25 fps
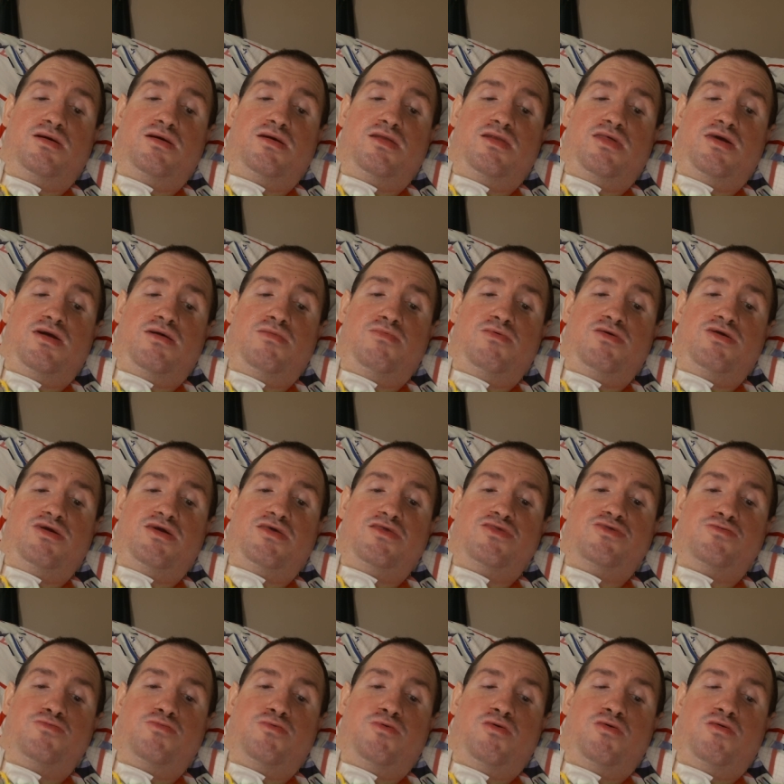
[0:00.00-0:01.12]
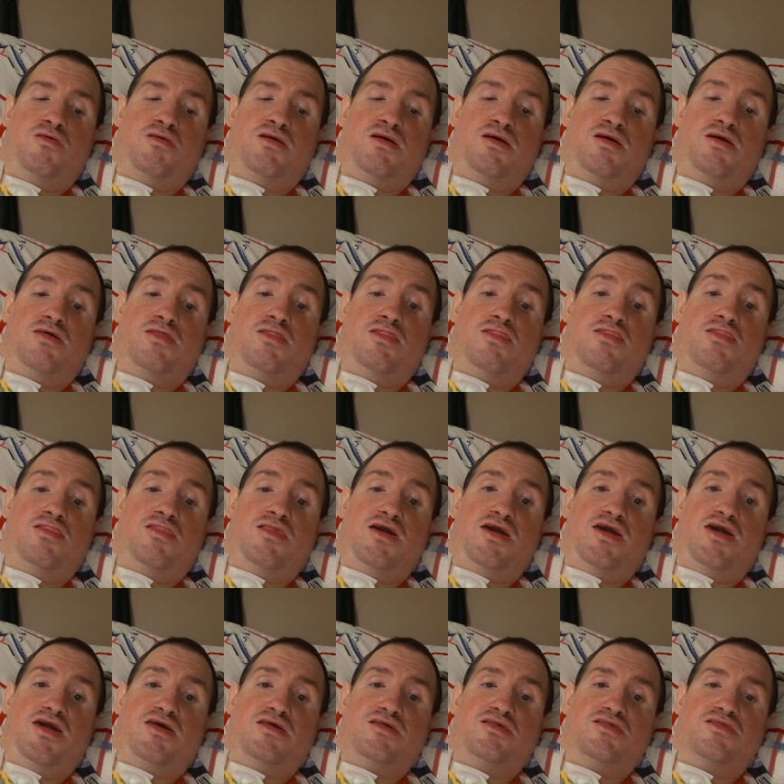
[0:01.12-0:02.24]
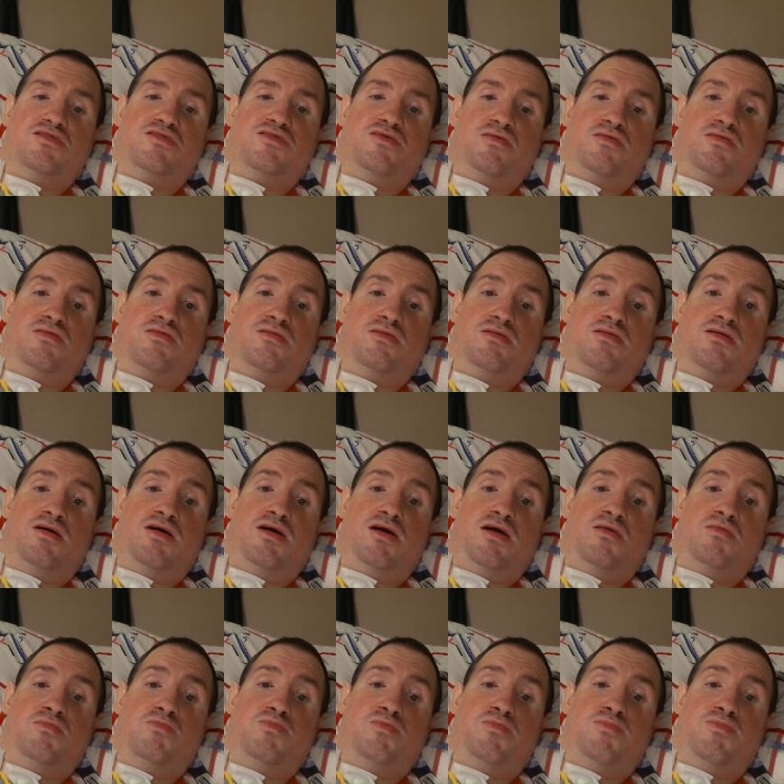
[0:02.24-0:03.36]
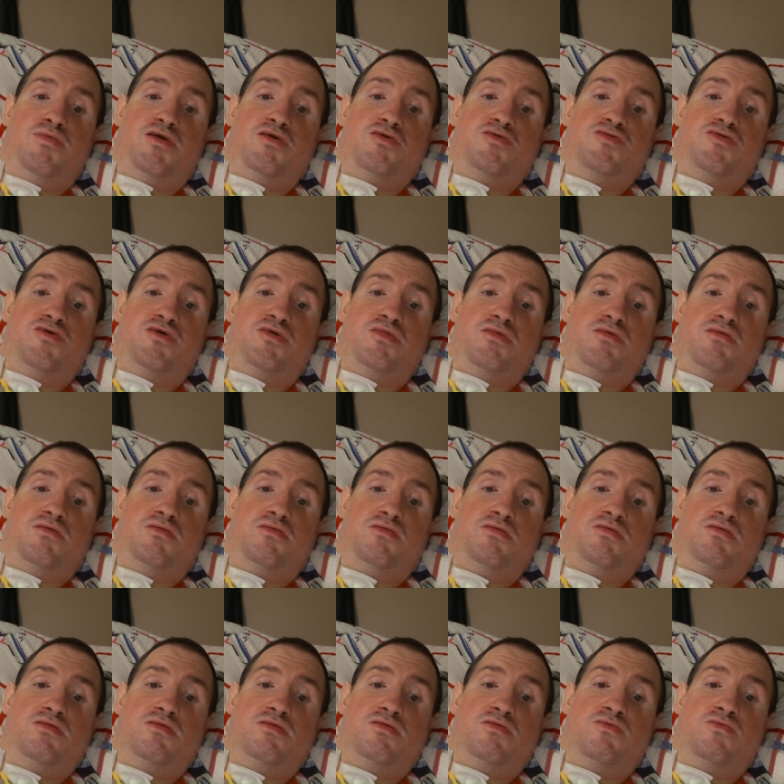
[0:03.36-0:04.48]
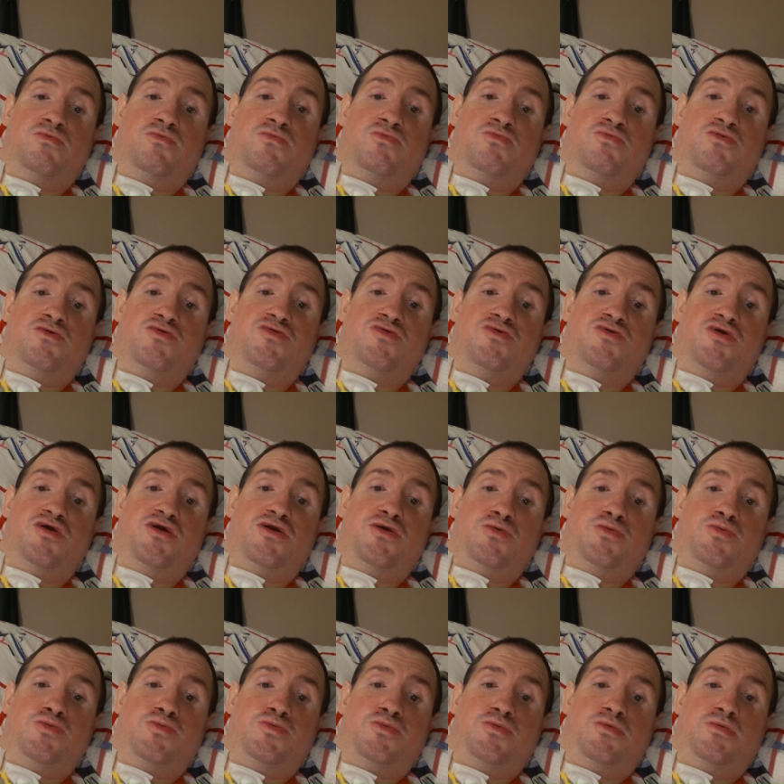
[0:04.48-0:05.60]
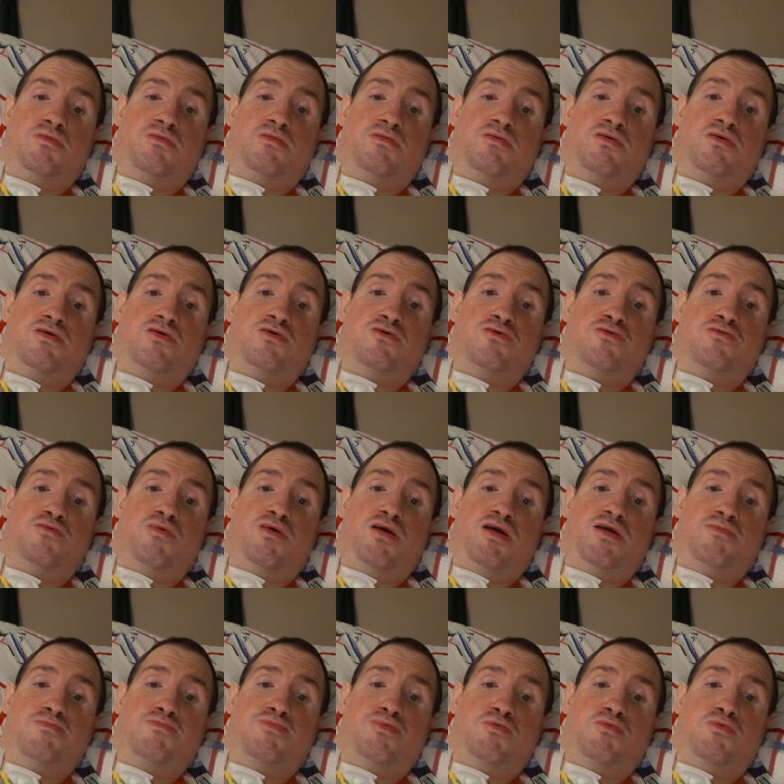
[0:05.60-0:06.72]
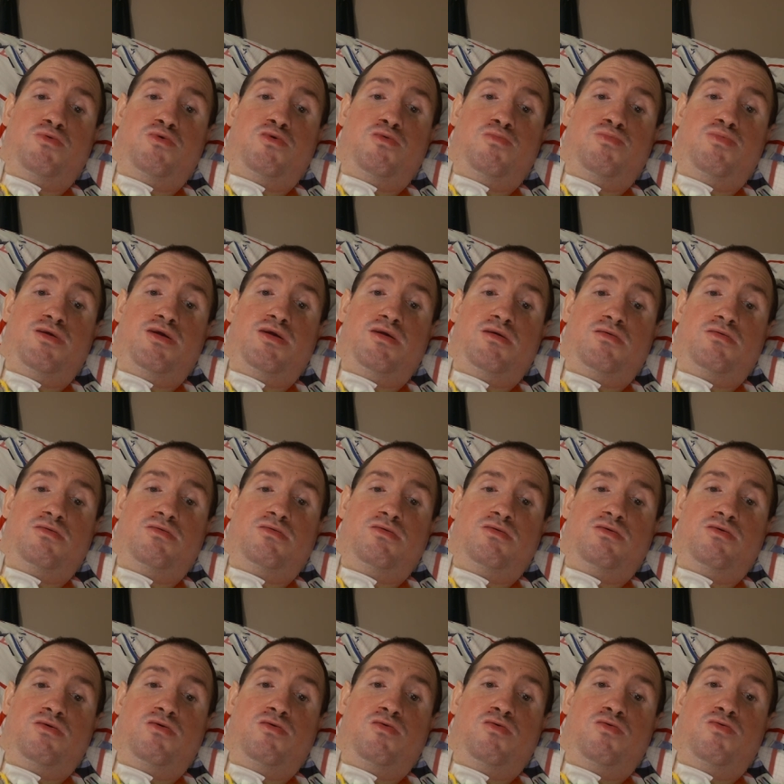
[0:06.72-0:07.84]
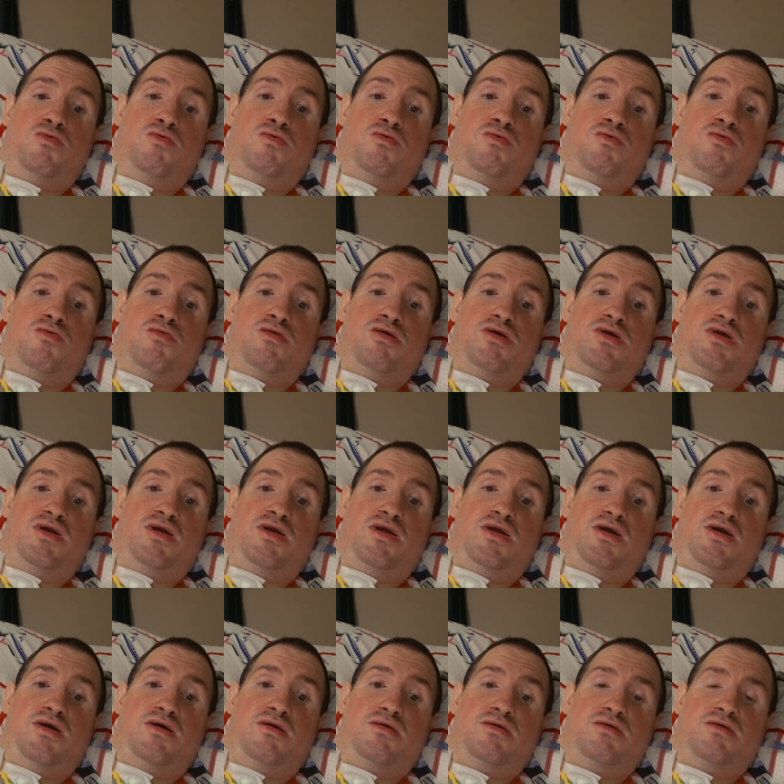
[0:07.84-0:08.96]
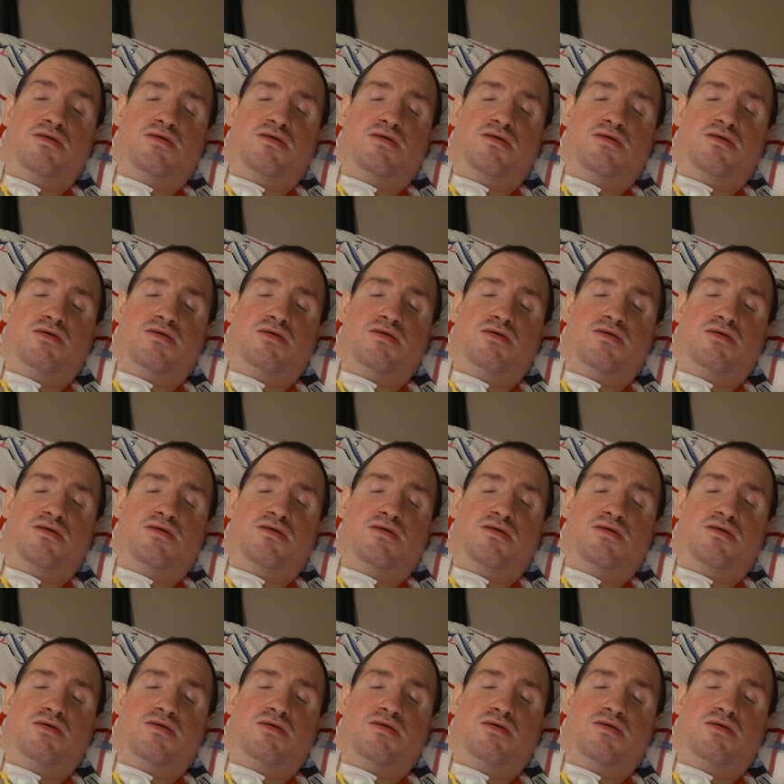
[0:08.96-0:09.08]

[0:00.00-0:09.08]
And now we get to our last honorable mention, the Chief, Craig Berube. Oh yeah,